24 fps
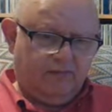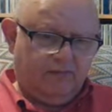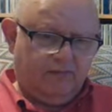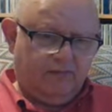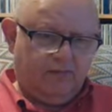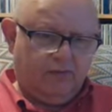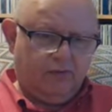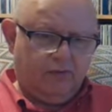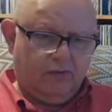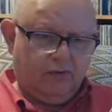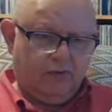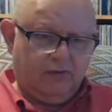
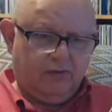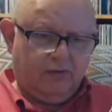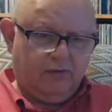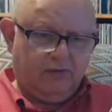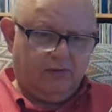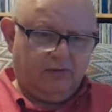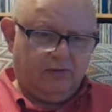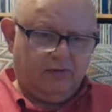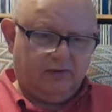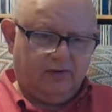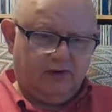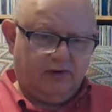
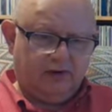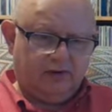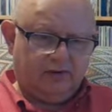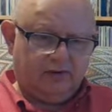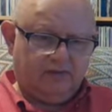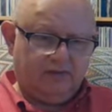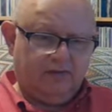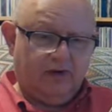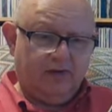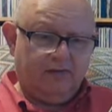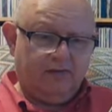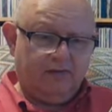
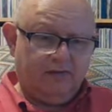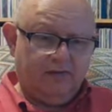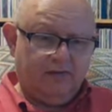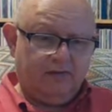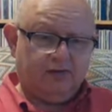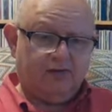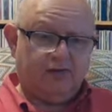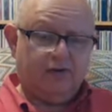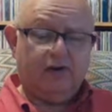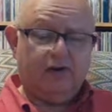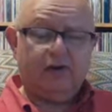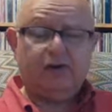five of the
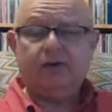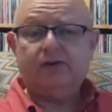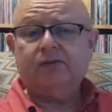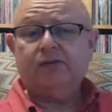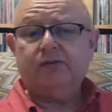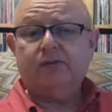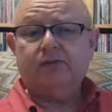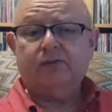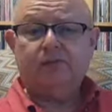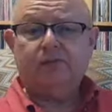tracks.